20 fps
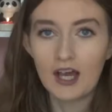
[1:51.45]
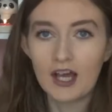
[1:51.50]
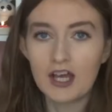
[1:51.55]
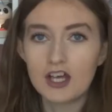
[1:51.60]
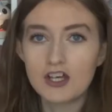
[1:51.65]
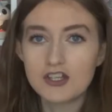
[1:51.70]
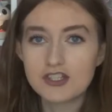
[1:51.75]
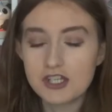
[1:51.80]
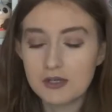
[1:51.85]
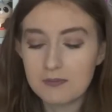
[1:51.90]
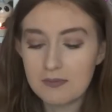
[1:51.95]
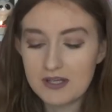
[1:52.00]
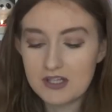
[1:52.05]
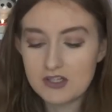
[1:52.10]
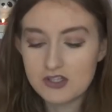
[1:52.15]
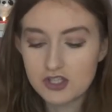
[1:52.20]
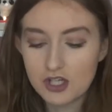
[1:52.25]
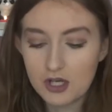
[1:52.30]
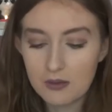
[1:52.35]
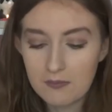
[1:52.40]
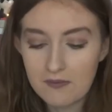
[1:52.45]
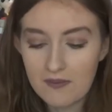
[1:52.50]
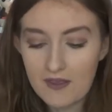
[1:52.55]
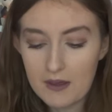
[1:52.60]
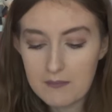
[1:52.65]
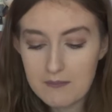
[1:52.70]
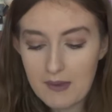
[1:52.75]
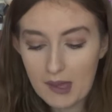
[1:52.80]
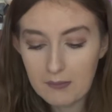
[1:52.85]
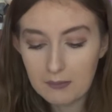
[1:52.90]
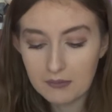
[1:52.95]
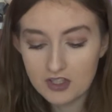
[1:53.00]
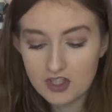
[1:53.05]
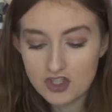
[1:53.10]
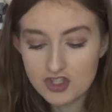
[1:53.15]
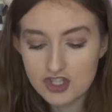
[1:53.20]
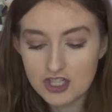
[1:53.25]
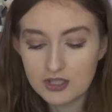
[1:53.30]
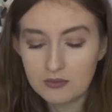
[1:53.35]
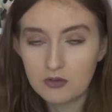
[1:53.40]
I also picked up the Maybelline
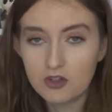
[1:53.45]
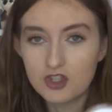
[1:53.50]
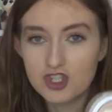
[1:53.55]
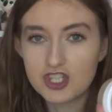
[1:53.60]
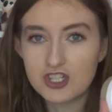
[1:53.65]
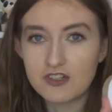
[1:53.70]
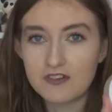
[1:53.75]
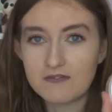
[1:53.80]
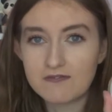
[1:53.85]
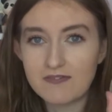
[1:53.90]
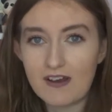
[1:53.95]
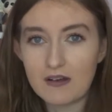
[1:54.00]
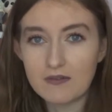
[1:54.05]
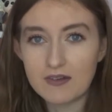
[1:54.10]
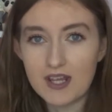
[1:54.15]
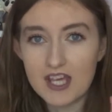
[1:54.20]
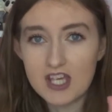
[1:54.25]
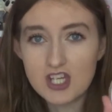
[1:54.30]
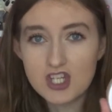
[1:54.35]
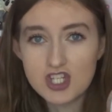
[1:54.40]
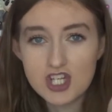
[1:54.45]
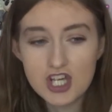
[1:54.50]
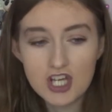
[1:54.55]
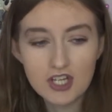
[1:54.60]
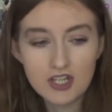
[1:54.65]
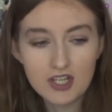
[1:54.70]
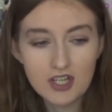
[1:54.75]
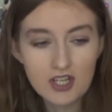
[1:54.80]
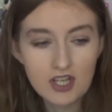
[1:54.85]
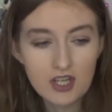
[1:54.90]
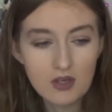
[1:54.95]
Dream Cushion Foundation,